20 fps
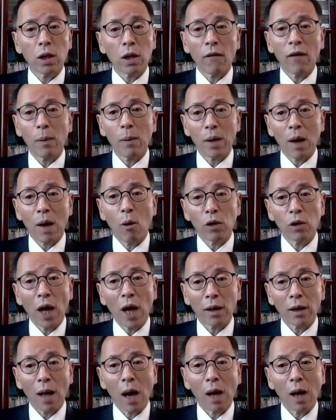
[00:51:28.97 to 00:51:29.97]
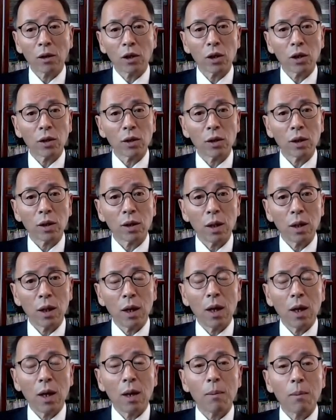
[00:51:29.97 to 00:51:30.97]
could have developed their own
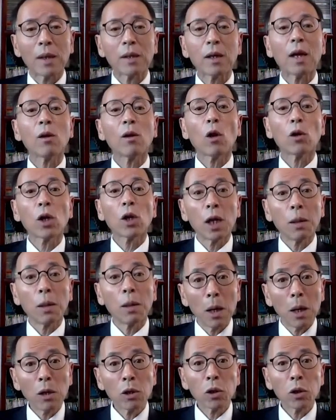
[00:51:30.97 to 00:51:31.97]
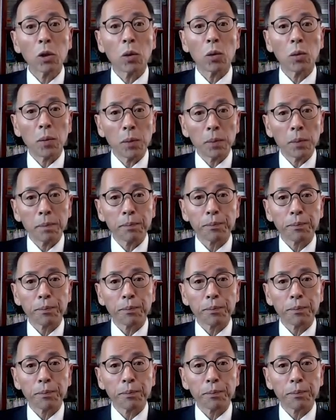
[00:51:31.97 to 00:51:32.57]
technologies, but they are not commercial.